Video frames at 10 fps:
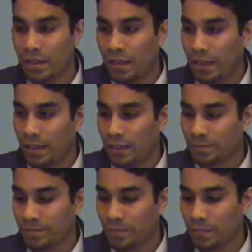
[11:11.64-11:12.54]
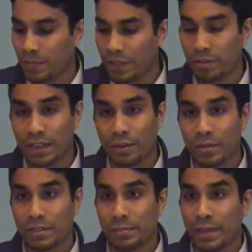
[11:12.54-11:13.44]
The other thing I
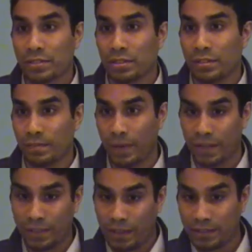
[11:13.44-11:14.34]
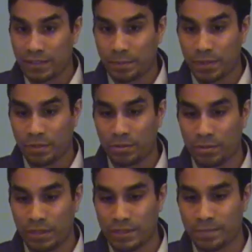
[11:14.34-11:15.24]
wanted to mention on a separate note
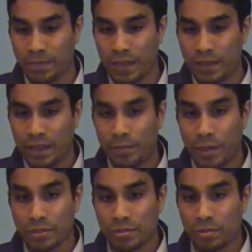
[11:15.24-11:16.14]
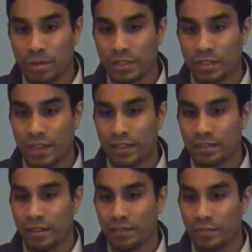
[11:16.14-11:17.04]
was I'm also a
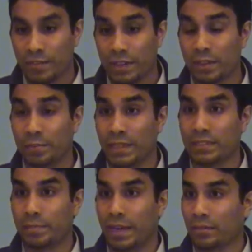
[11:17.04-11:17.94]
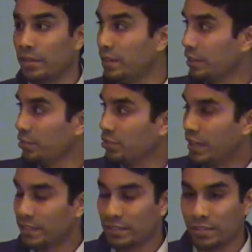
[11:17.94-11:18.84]
child of a very mixed background. Dr.
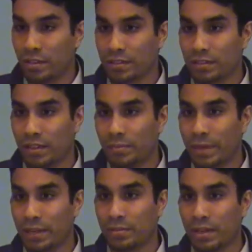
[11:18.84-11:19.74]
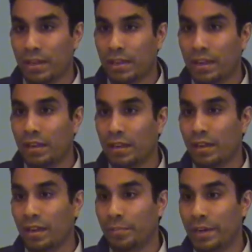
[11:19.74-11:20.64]
Jackson talked about
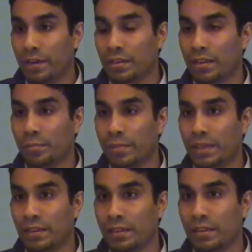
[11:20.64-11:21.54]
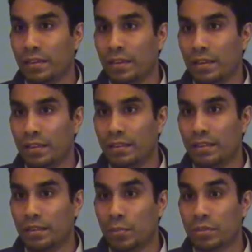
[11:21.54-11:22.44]
America being
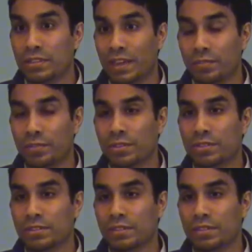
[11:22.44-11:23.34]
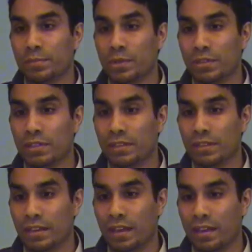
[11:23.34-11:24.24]
the most diverse community,